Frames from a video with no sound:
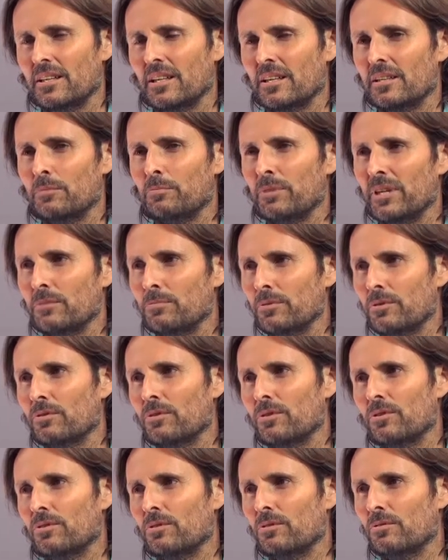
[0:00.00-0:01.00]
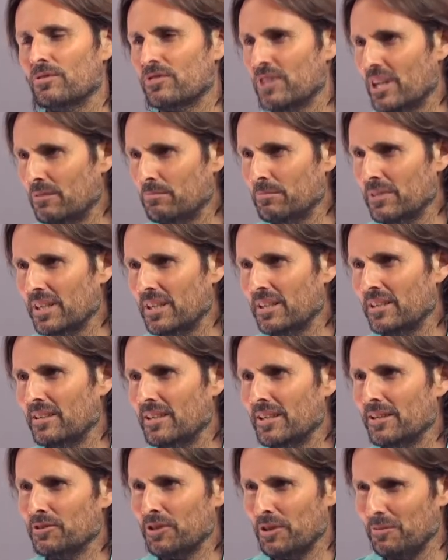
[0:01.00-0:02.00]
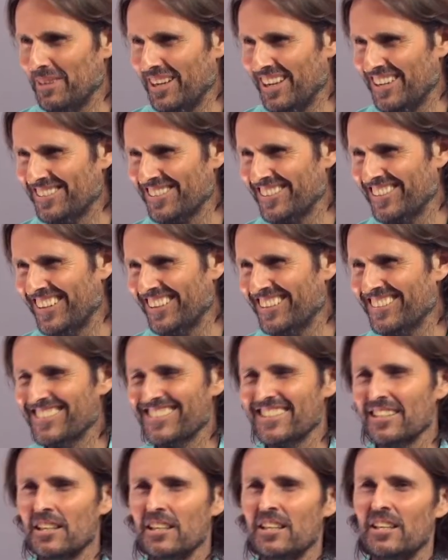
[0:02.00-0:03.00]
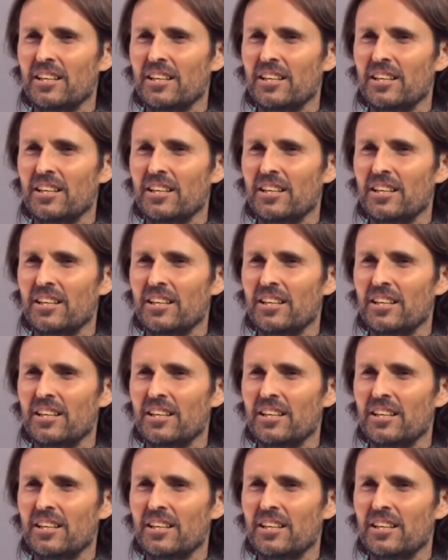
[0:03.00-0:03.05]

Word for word: that the people who send me their termination letters,